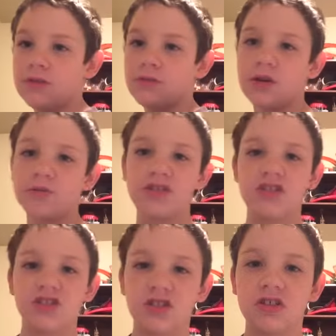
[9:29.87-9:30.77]
Become a
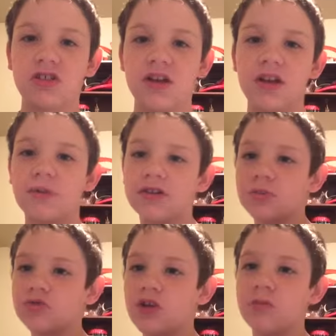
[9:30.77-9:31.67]
ninja today by
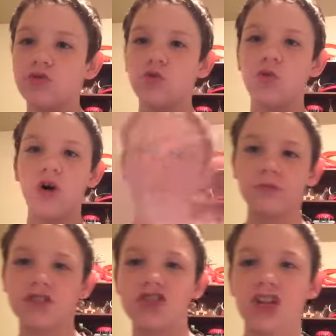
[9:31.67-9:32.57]
subscribing to all
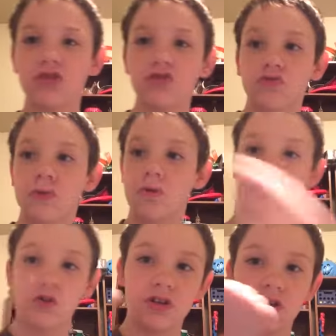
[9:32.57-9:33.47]
my channels. Remember,
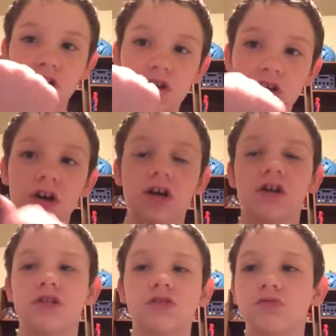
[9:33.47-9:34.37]
you can
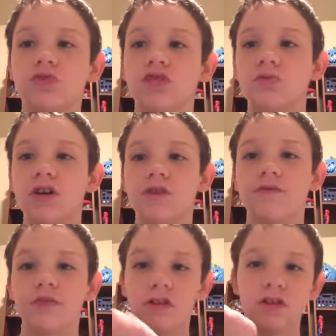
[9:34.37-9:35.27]
uh, watch my
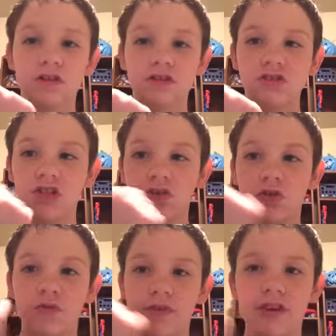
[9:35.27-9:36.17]
vlog
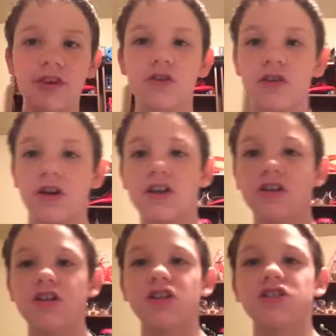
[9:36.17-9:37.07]
channel over here
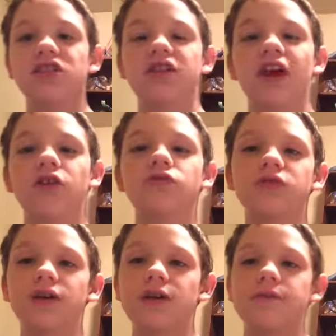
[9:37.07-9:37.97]
and check
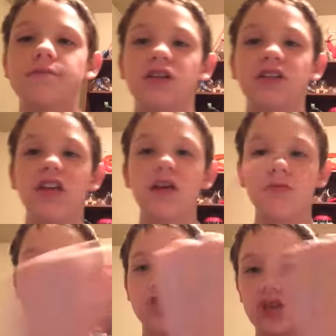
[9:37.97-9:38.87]
out my
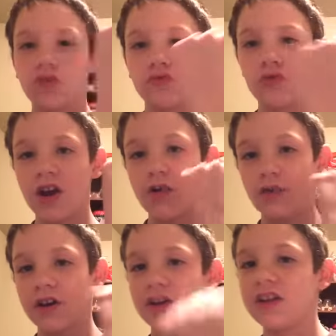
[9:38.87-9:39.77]
gaming channel right
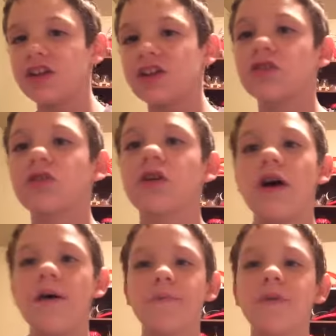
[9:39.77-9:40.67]
over here.
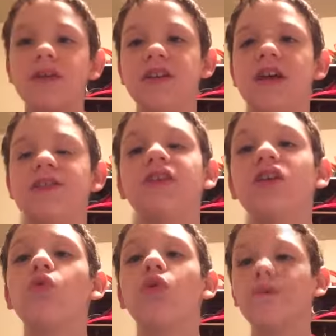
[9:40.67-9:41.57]
But yeah,
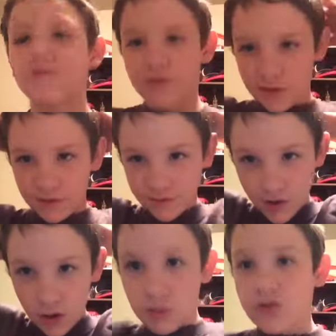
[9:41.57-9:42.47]
thank you all for
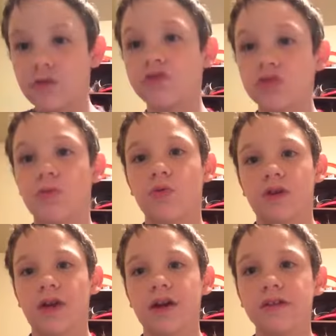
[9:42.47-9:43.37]
very much for the support,
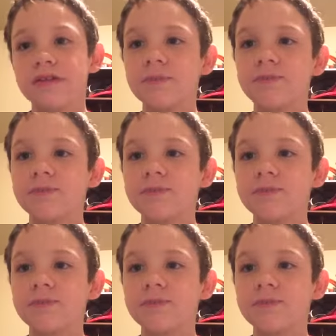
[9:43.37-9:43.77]
guys.